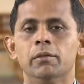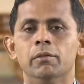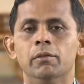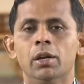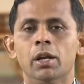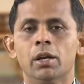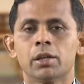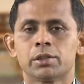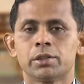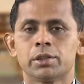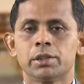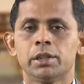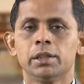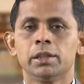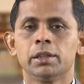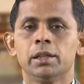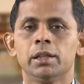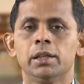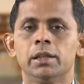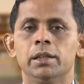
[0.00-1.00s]

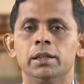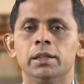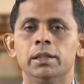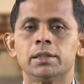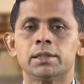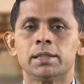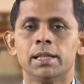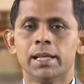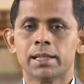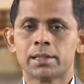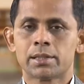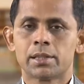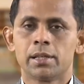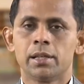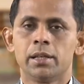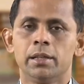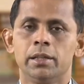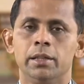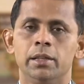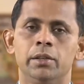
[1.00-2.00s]
velocity is less,
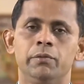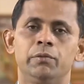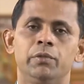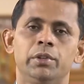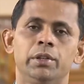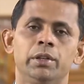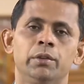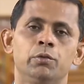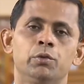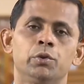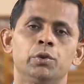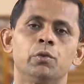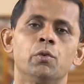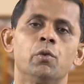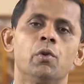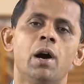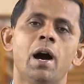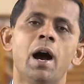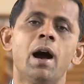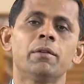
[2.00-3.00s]
if we
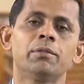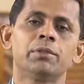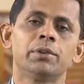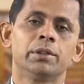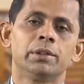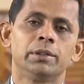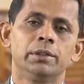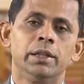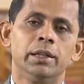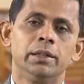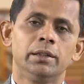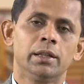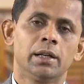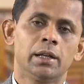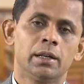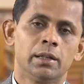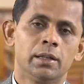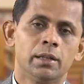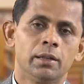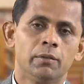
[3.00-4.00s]
go up then
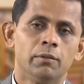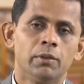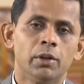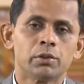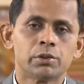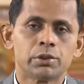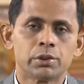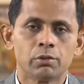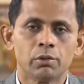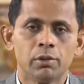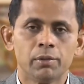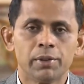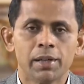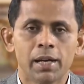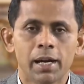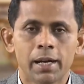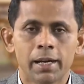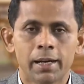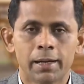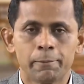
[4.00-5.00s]
the velocity will be
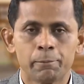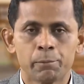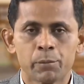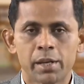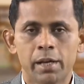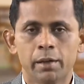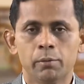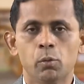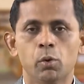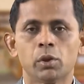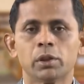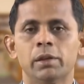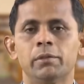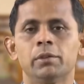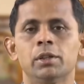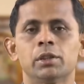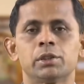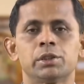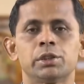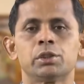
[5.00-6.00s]
higher, and more the
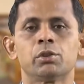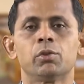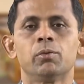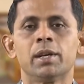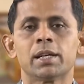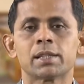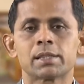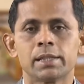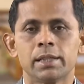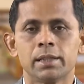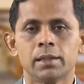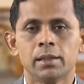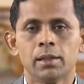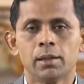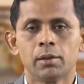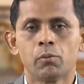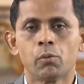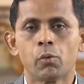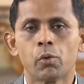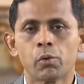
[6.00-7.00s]
velocity obviously
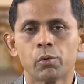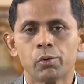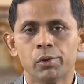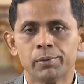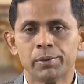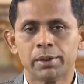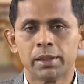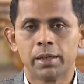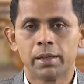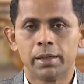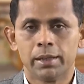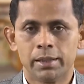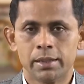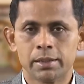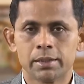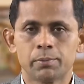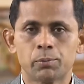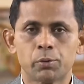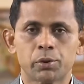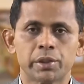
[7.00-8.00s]
more will be the
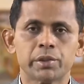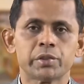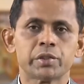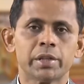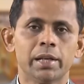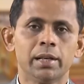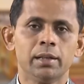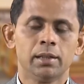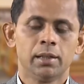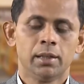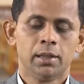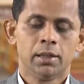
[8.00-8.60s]
energy potential.